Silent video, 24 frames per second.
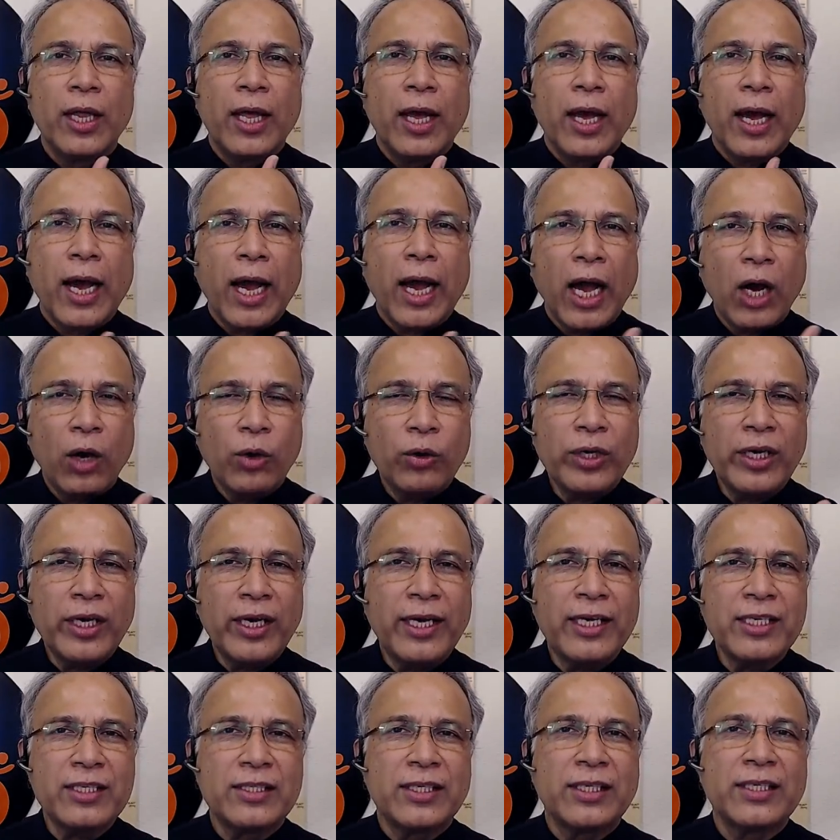how he
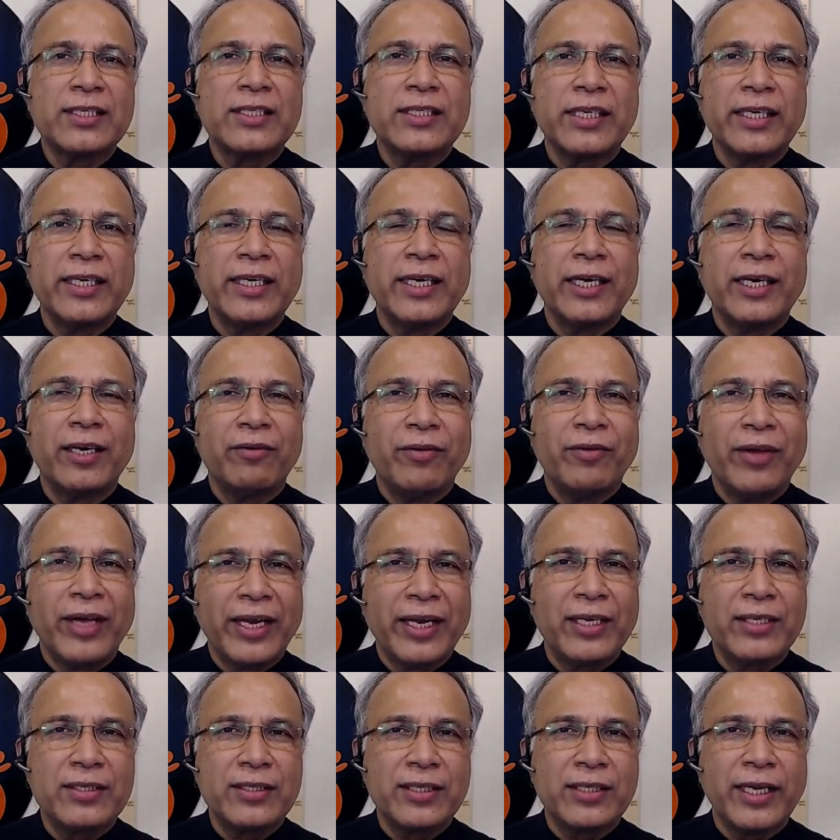has succeeded in
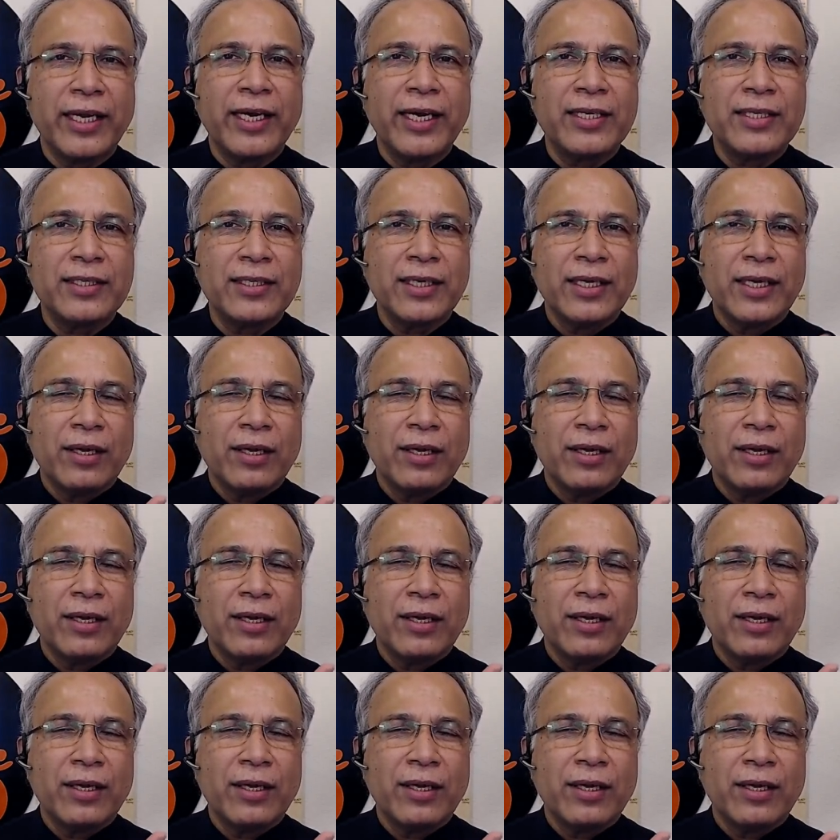various states,